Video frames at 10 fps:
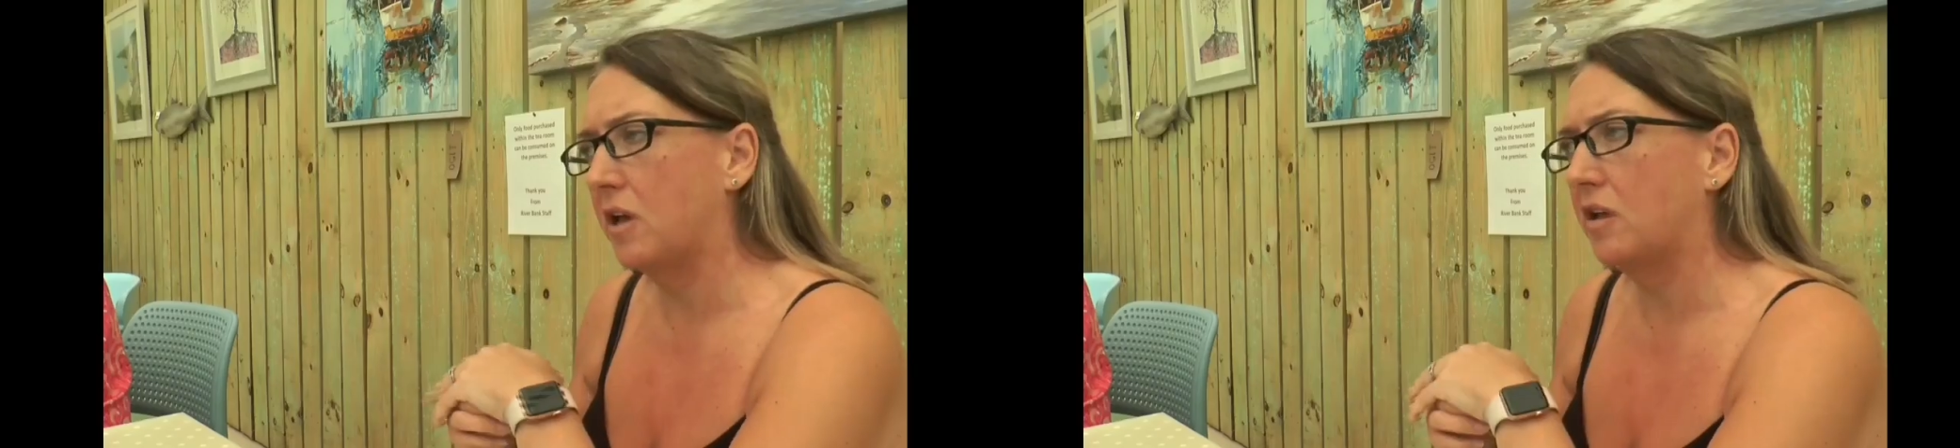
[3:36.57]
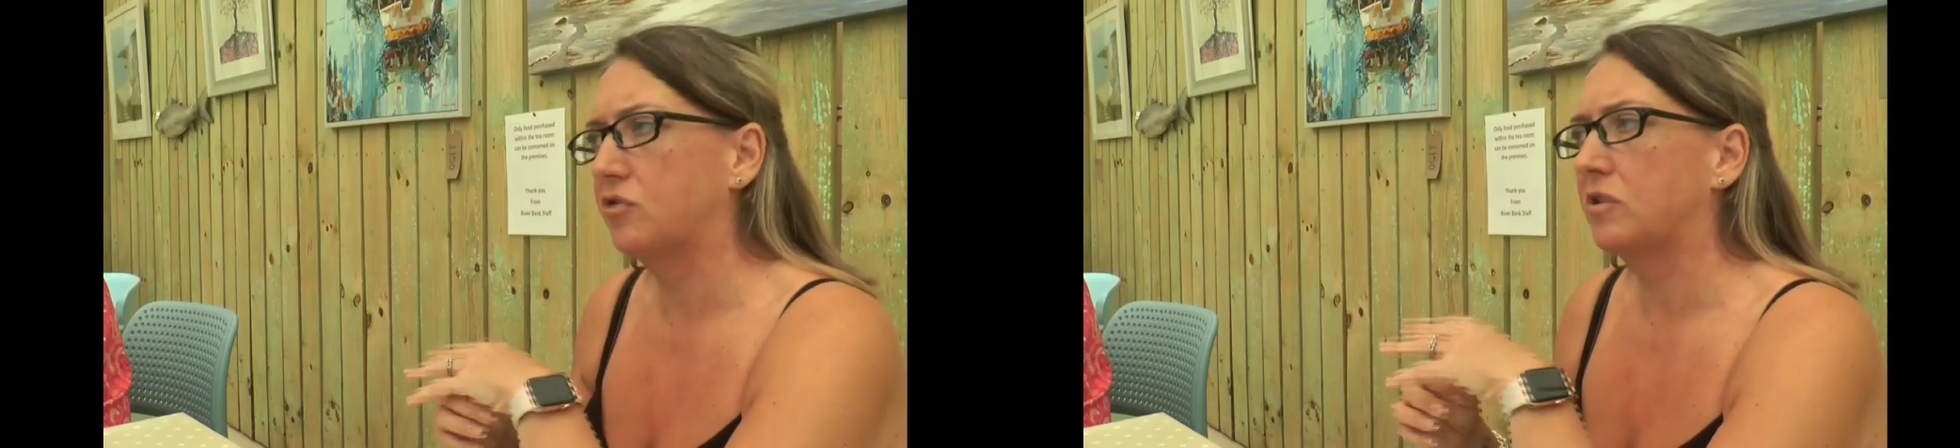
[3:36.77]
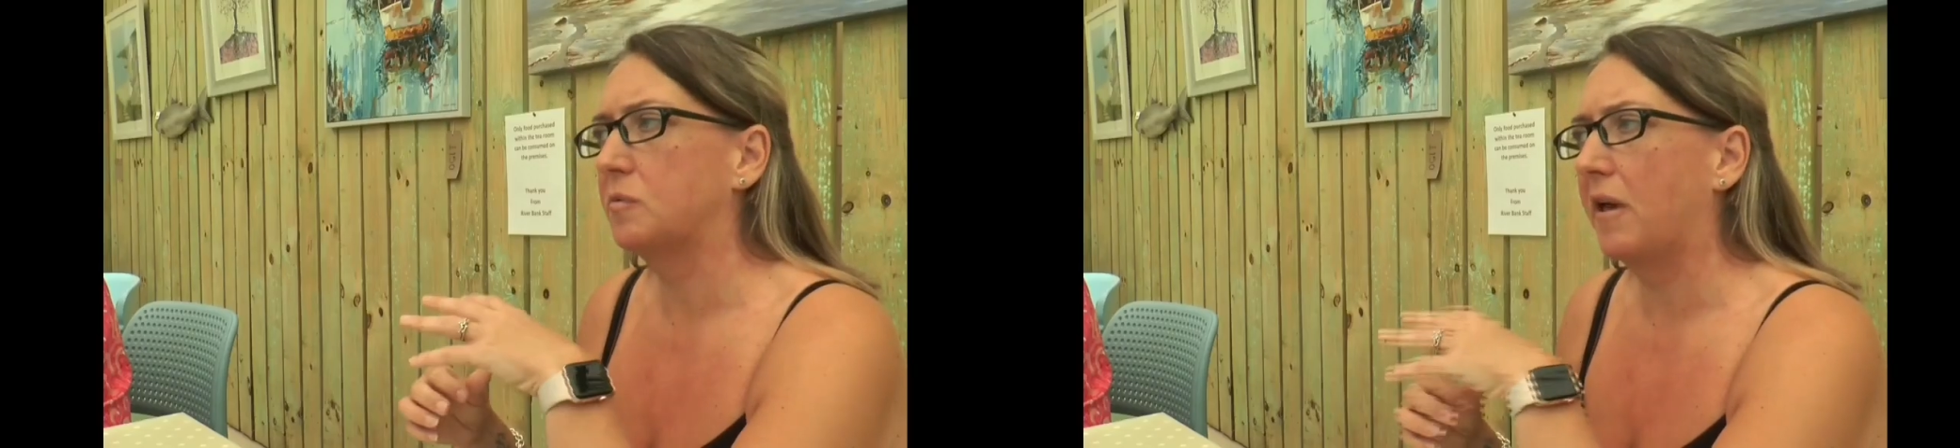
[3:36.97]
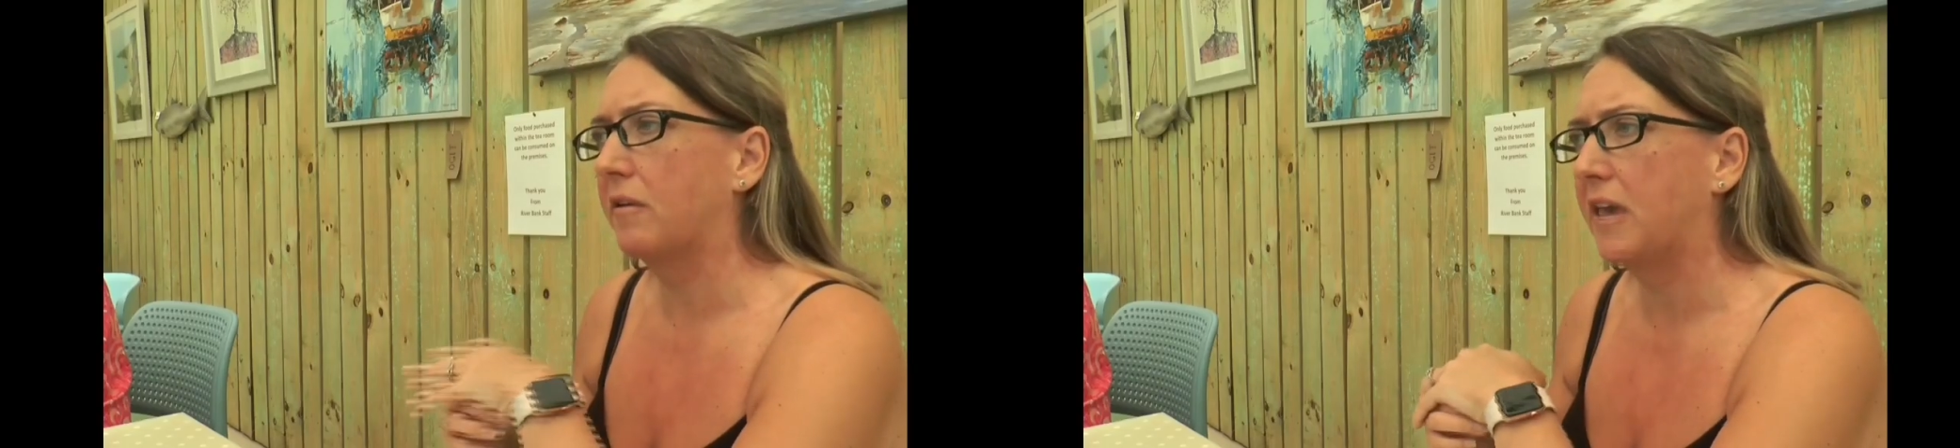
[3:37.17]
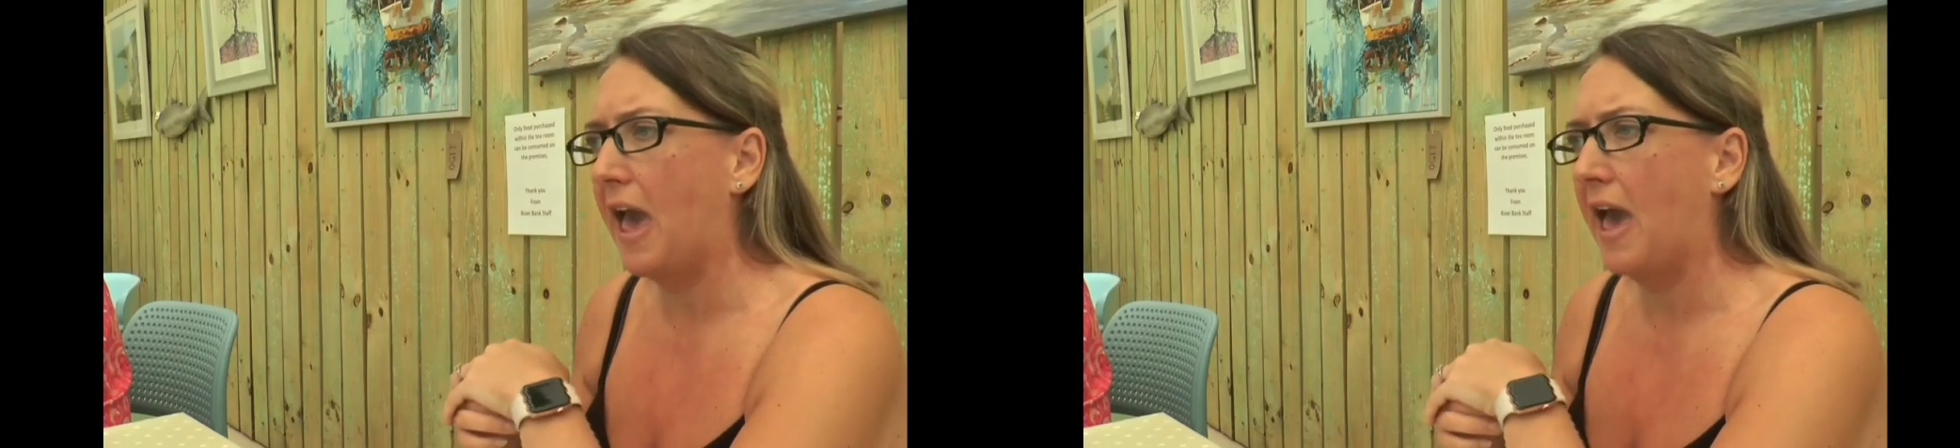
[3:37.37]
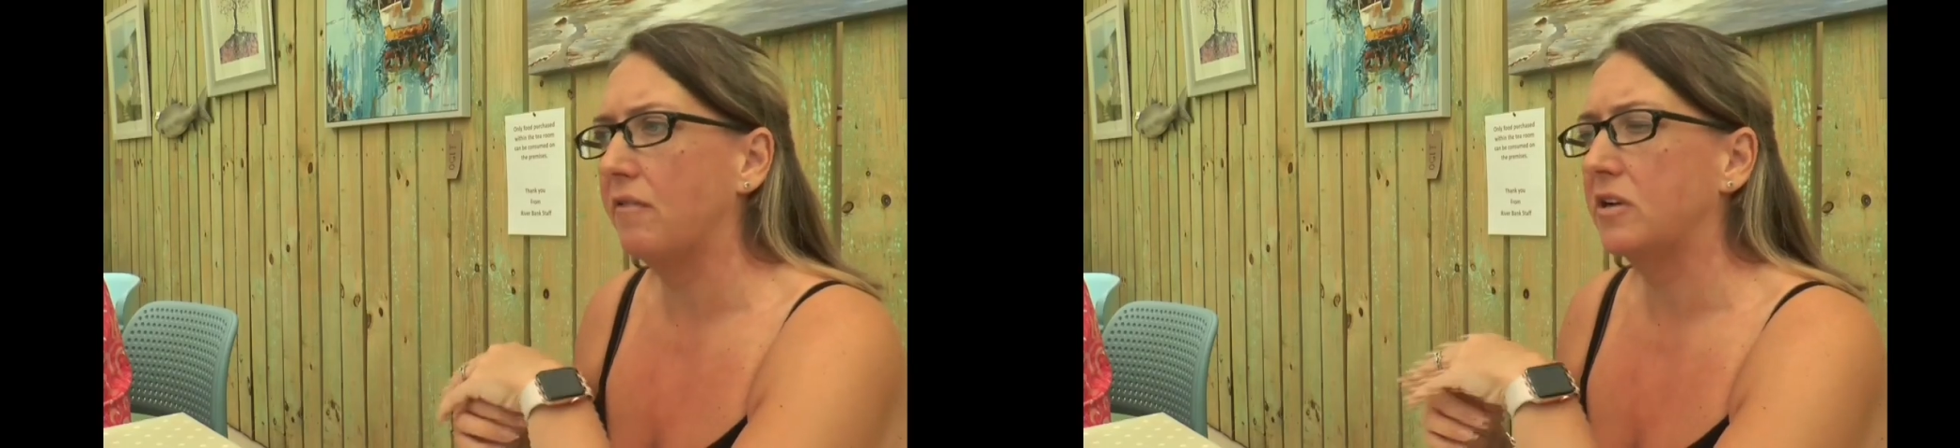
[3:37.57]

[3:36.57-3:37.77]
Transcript: nurture, it's about care,